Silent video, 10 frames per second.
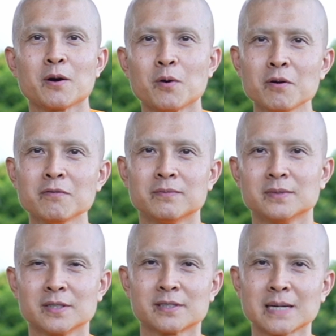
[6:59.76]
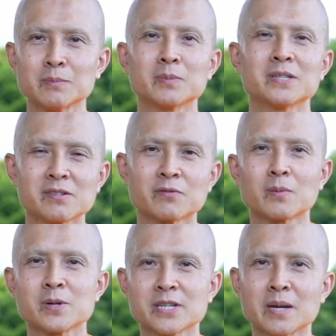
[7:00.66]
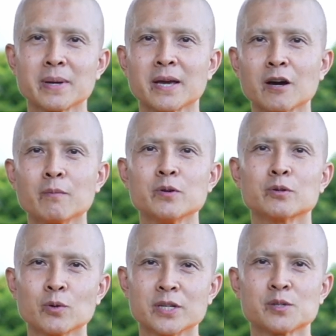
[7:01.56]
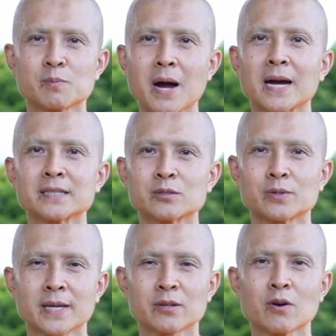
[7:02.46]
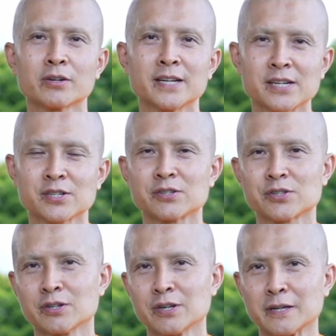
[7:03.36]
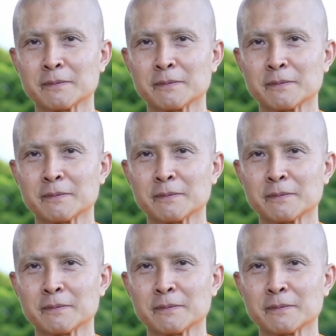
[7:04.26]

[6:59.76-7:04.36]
hope some of this information may help you to inspire to take your ordination journey.